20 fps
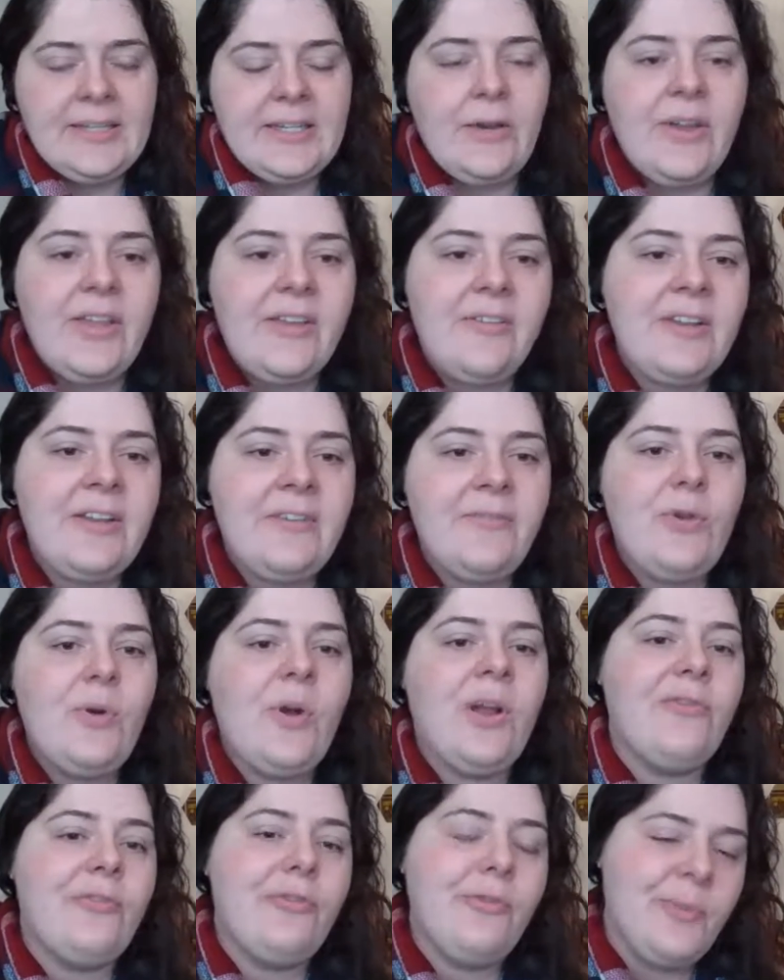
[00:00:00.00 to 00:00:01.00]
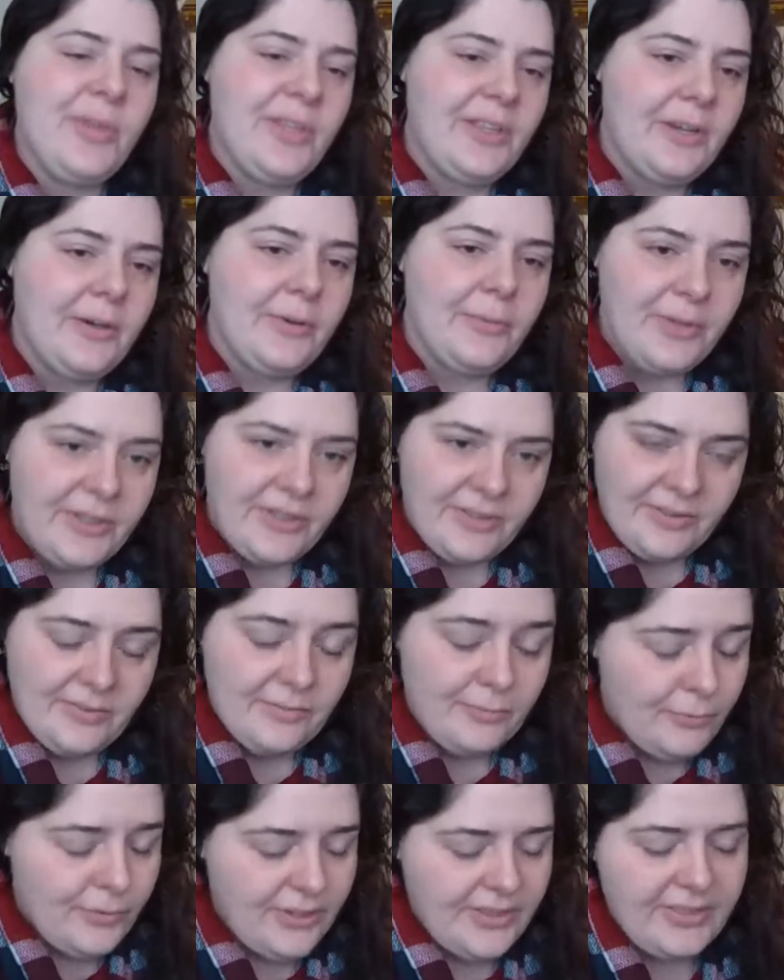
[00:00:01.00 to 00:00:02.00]
Now, even if you aren't familiar
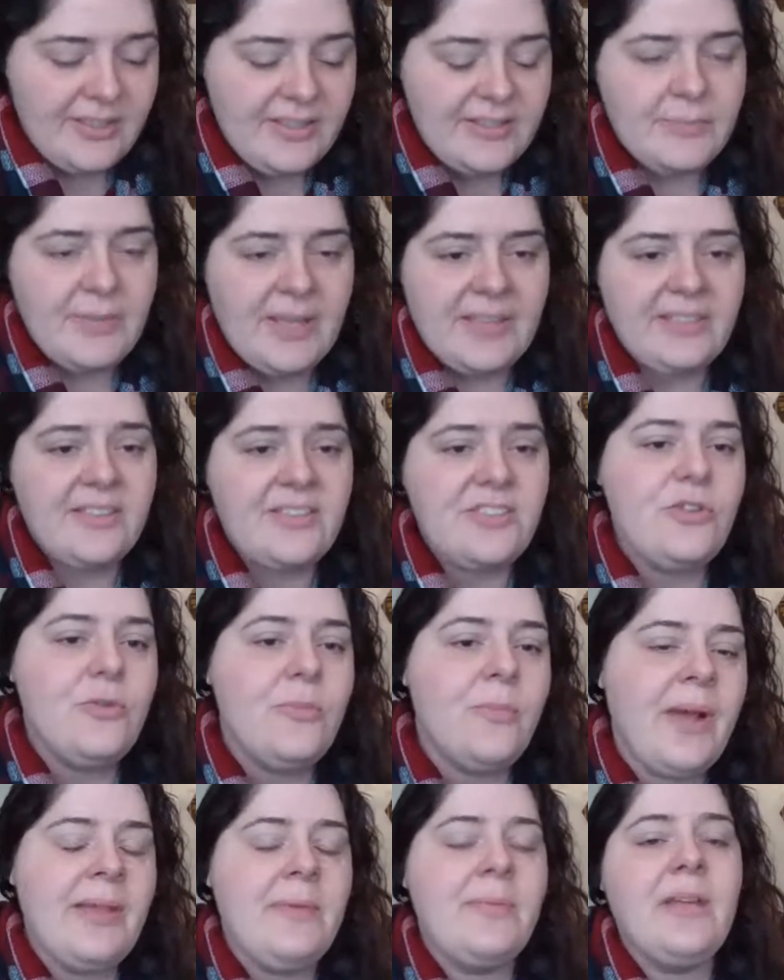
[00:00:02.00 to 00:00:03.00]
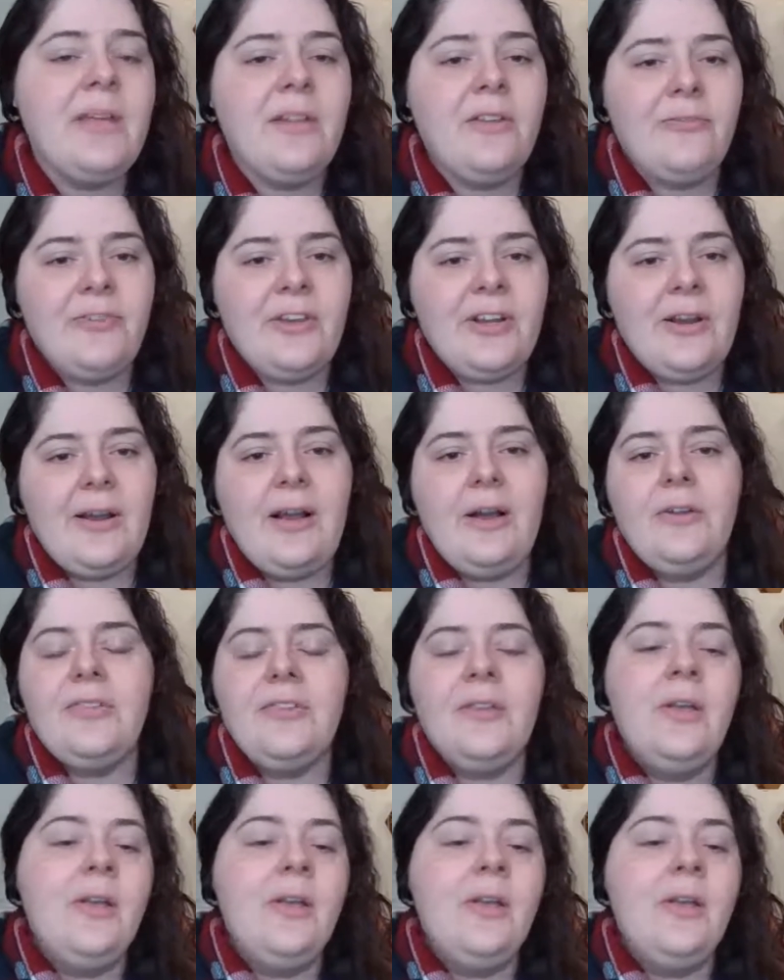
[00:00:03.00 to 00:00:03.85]
with these methods, you might be able to figure out,